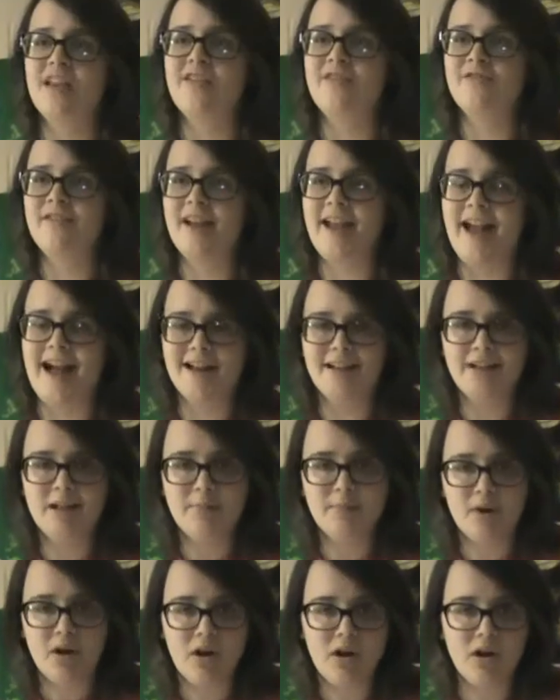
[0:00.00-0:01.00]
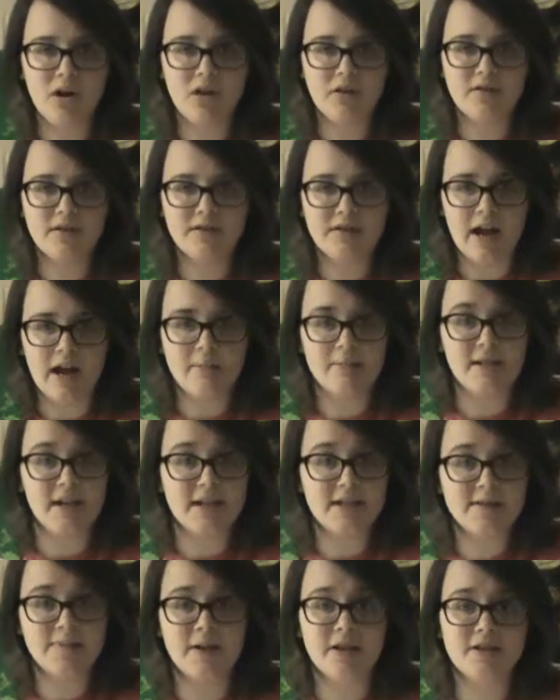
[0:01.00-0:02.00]
If I added up all the time that I
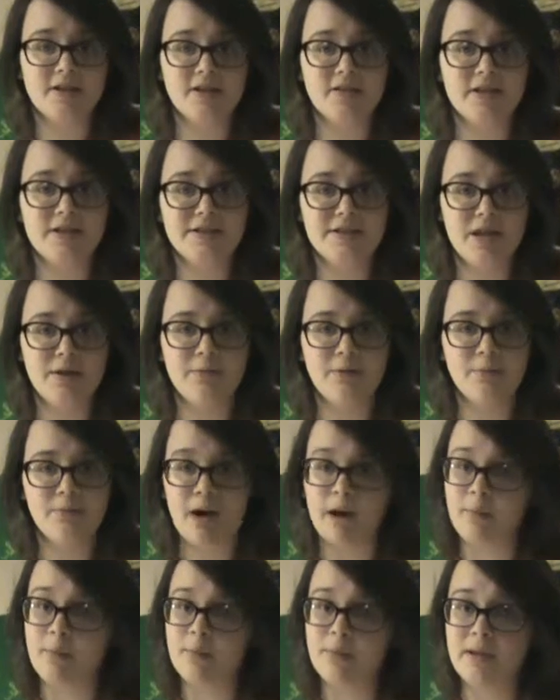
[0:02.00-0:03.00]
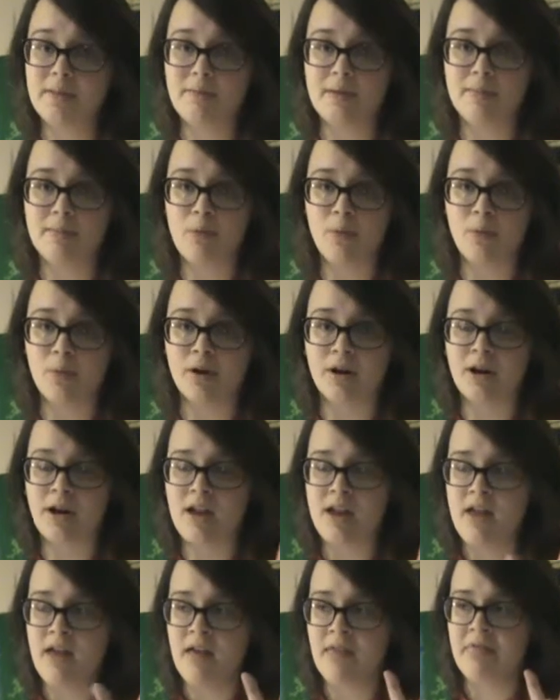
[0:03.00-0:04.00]
spent on this, it would probably be more
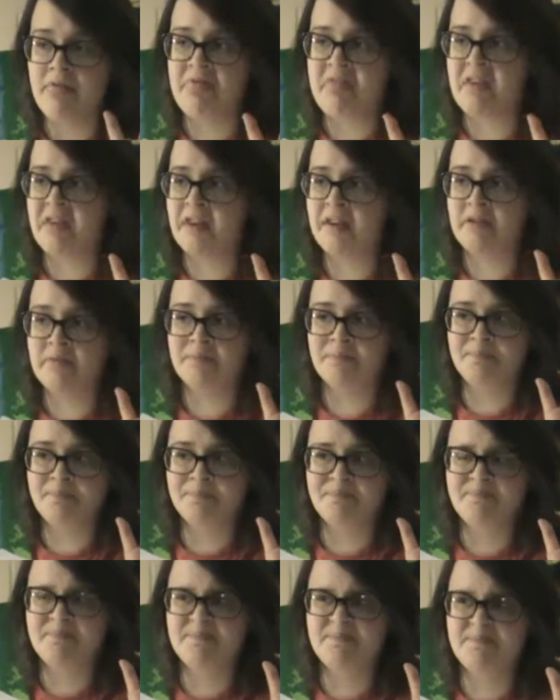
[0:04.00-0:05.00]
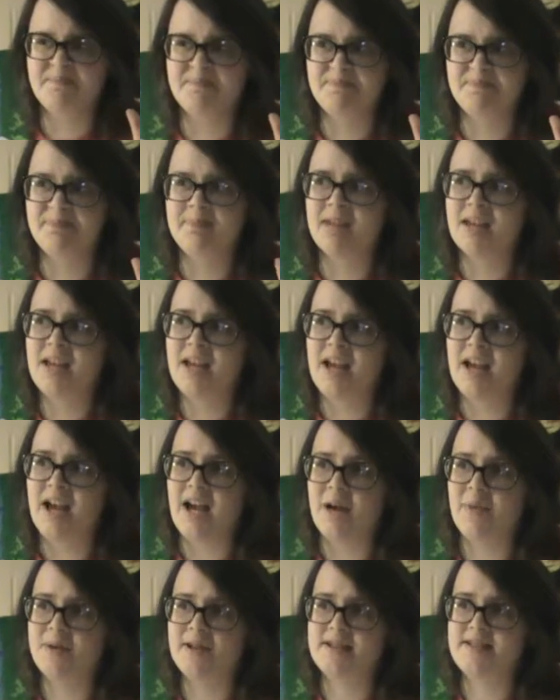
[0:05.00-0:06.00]
than,
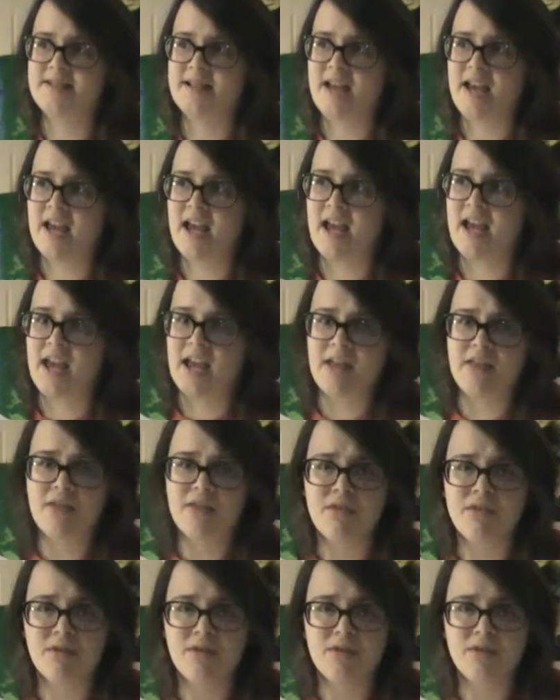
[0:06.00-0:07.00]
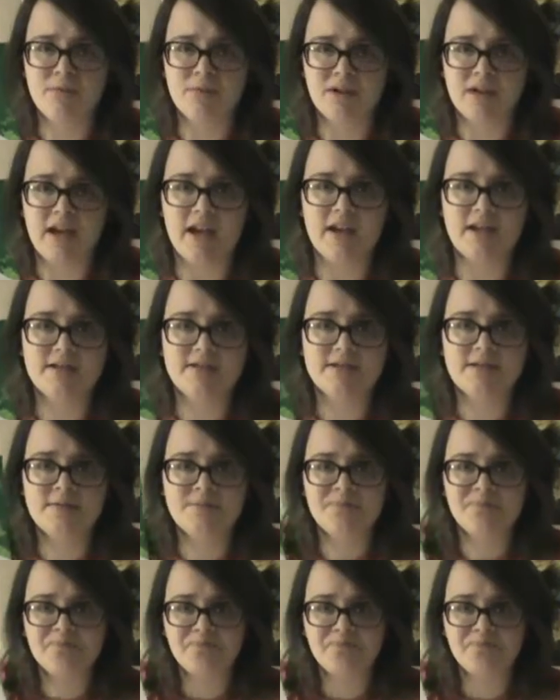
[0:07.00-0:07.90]
I want to say, 3 days.